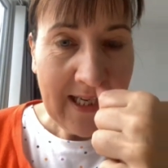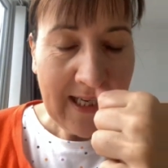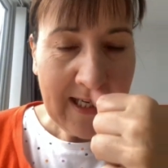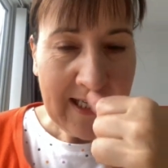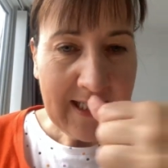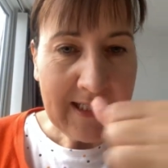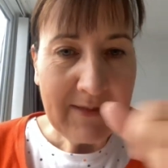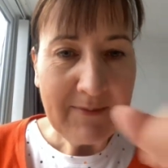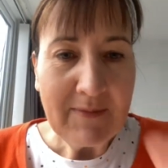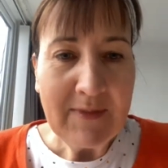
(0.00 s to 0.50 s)

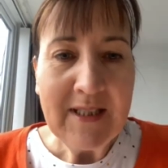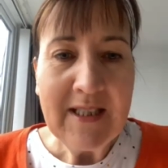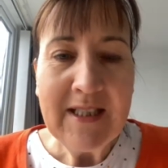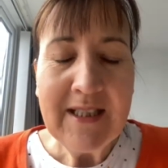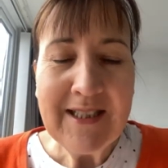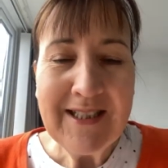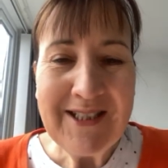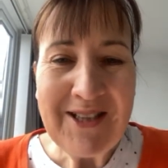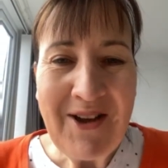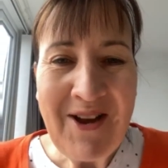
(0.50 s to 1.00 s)

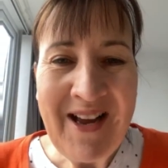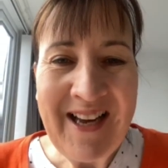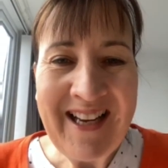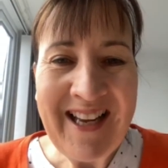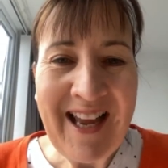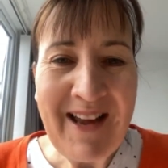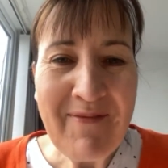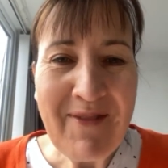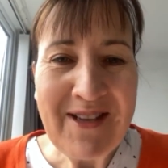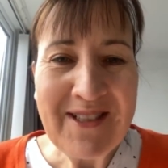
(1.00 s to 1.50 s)
So I
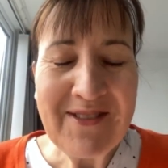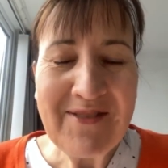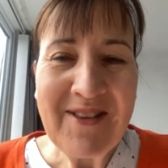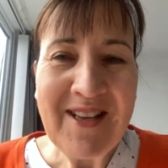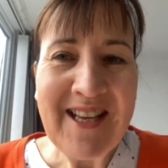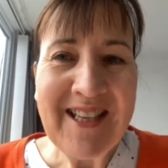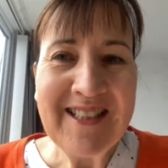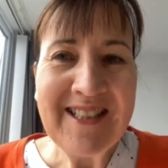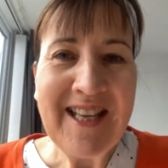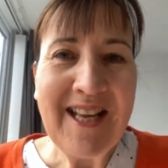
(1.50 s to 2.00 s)
came out of the
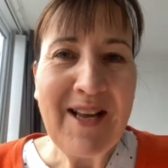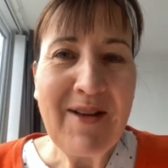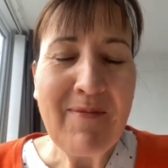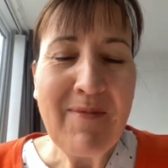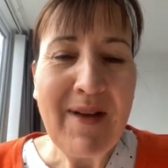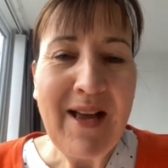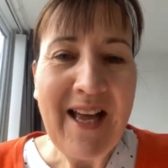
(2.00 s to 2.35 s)
exam